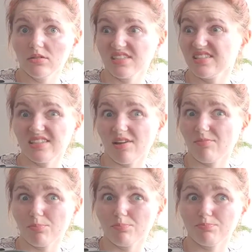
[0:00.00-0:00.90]
since
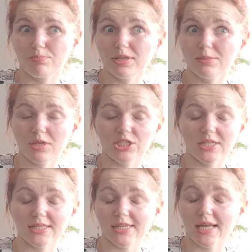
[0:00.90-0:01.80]
I
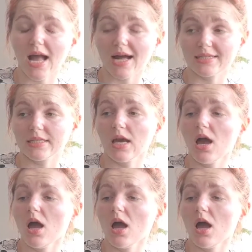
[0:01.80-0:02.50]
got it,